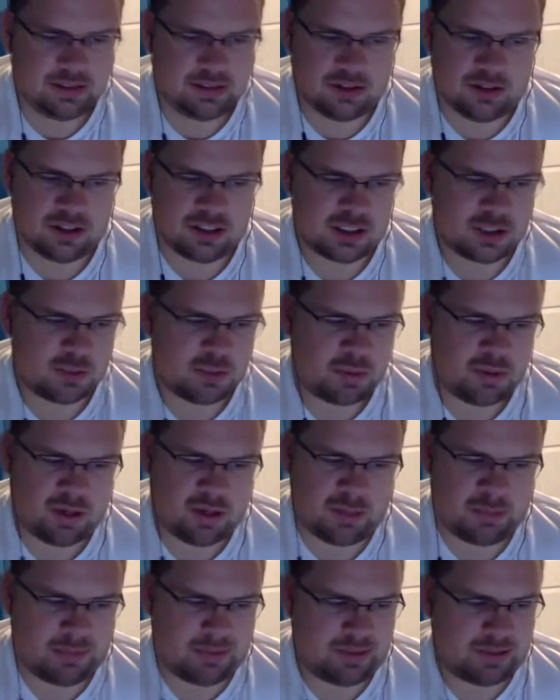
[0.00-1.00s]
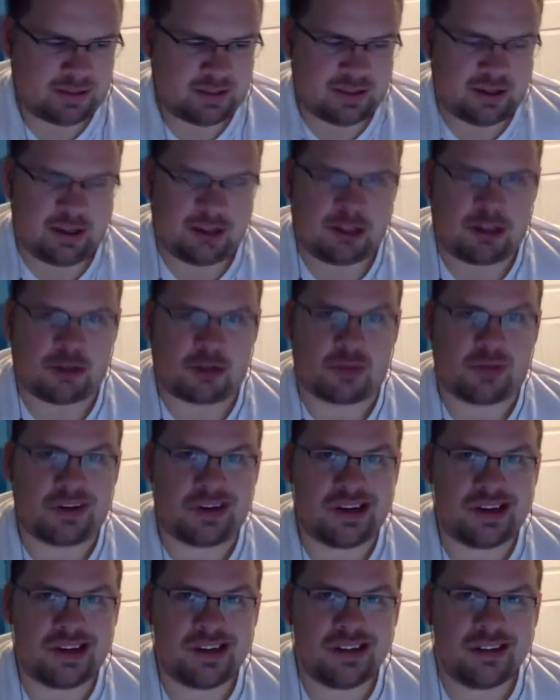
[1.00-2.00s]
Ertz put up like a
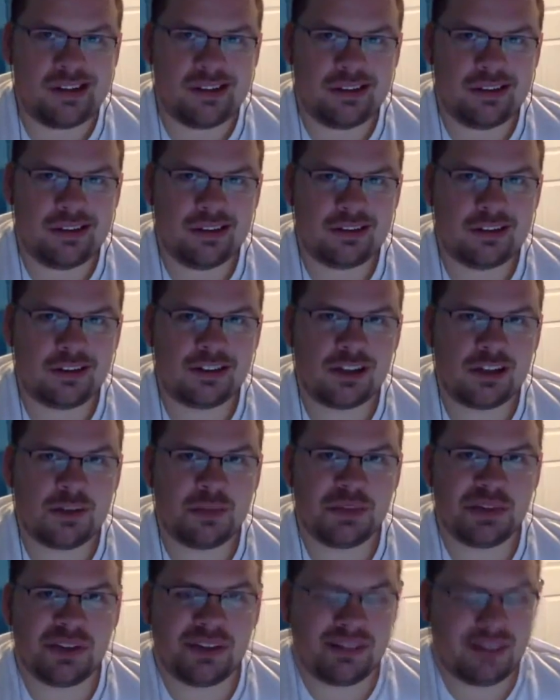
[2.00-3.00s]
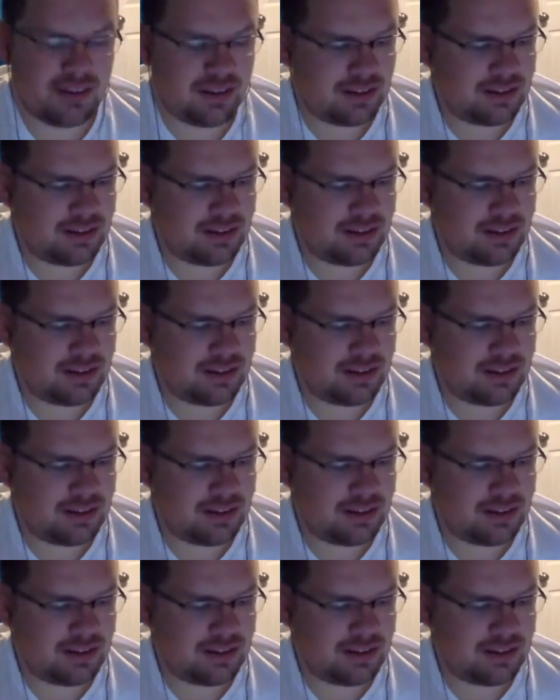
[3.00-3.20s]
3 or something like that.